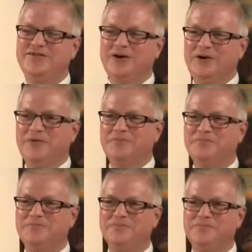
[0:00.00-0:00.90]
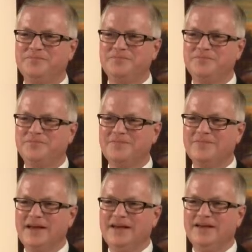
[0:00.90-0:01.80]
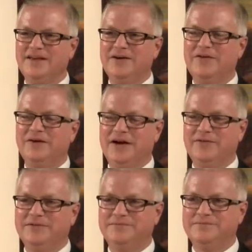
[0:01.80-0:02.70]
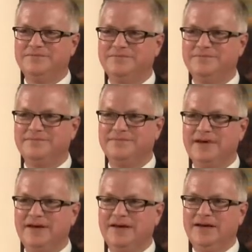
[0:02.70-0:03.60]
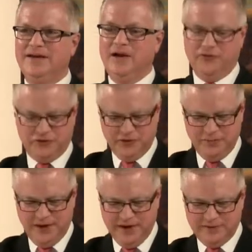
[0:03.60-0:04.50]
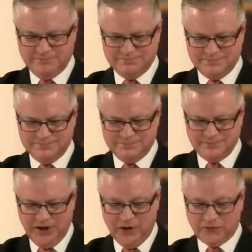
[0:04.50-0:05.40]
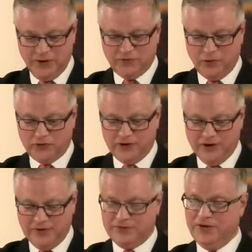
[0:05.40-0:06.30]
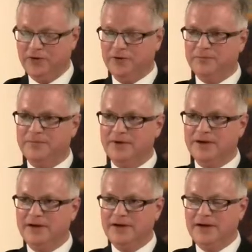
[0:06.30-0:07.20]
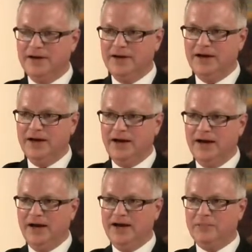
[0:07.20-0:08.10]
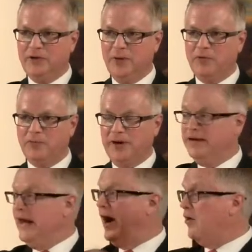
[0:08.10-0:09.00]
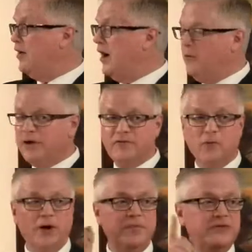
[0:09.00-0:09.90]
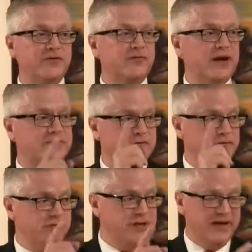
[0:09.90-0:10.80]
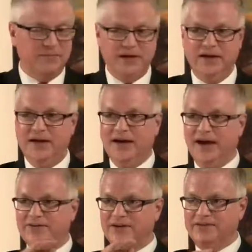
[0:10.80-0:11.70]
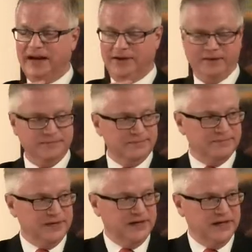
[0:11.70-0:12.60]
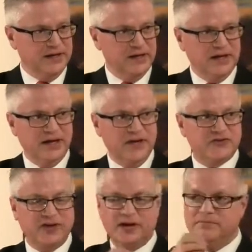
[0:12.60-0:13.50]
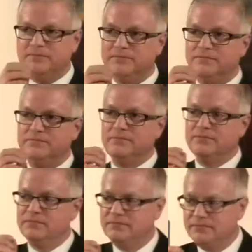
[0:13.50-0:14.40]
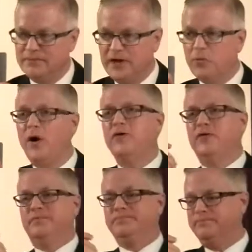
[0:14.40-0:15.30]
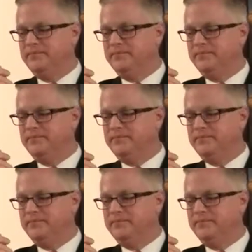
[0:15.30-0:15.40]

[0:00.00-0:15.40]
so, there you have it. He was a good man, I was really fortunate enough to know him, and he put up with me. Now, I will give you one piece of advice Coonchy gave me as an Italian. He said, Eduardo,